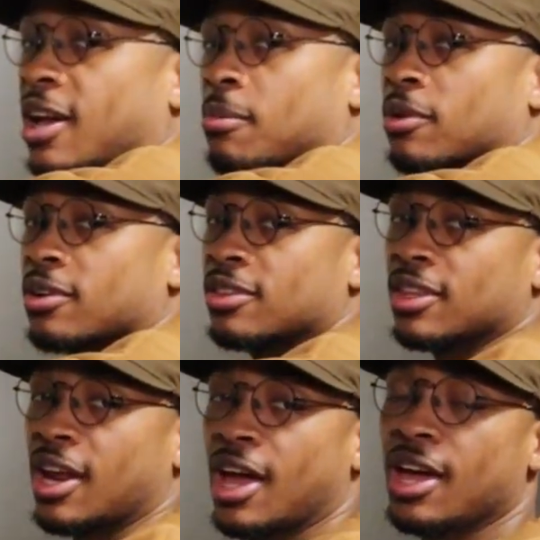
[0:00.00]
camera
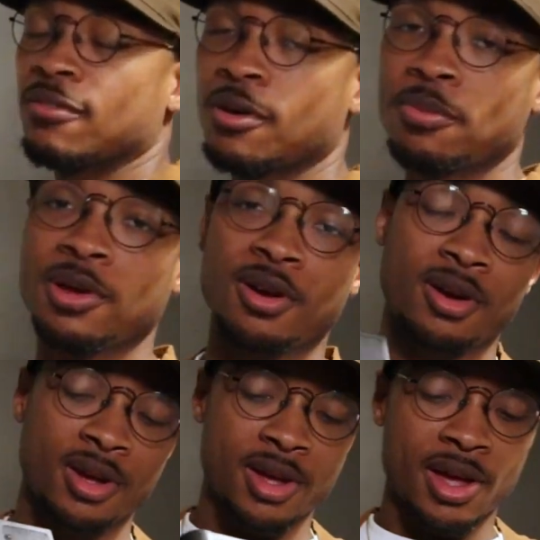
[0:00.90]
that I have up
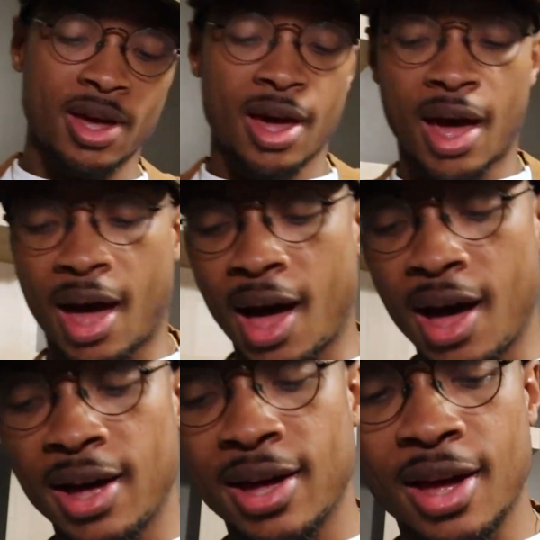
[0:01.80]
here,
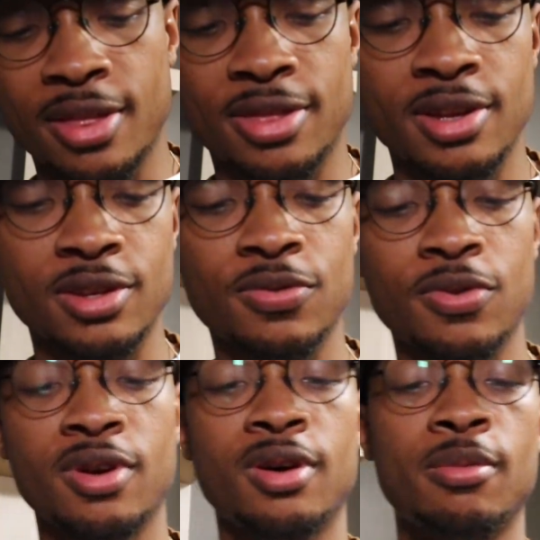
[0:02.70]
I got this
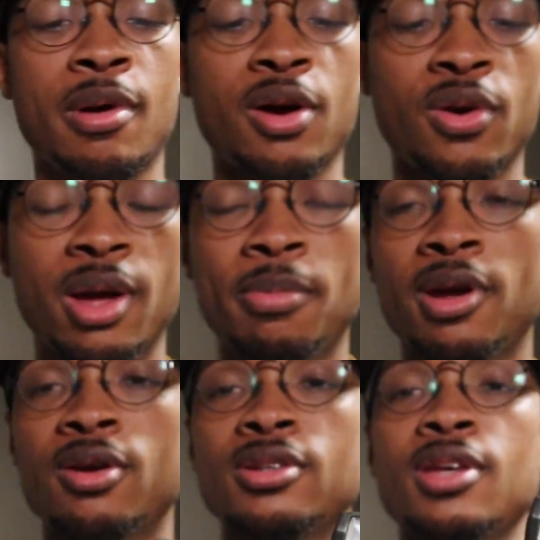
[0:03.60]
from my
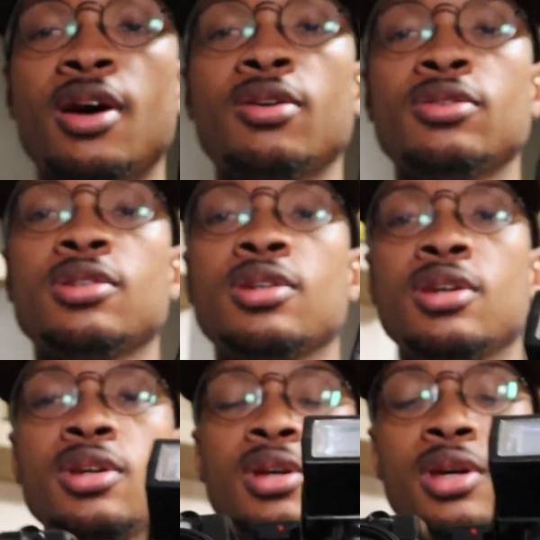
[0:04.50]
grandparents' house.
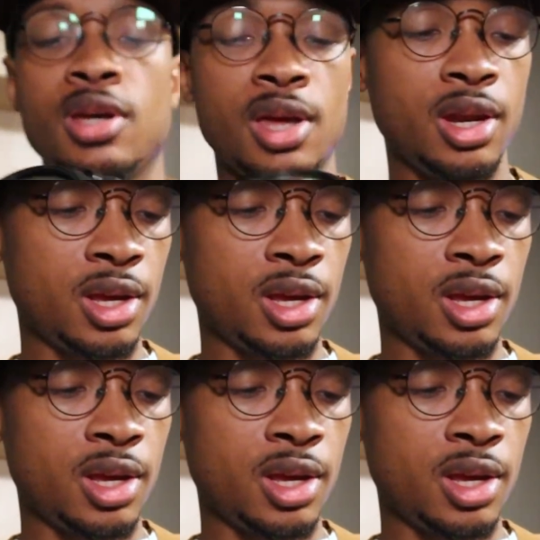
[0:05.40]
It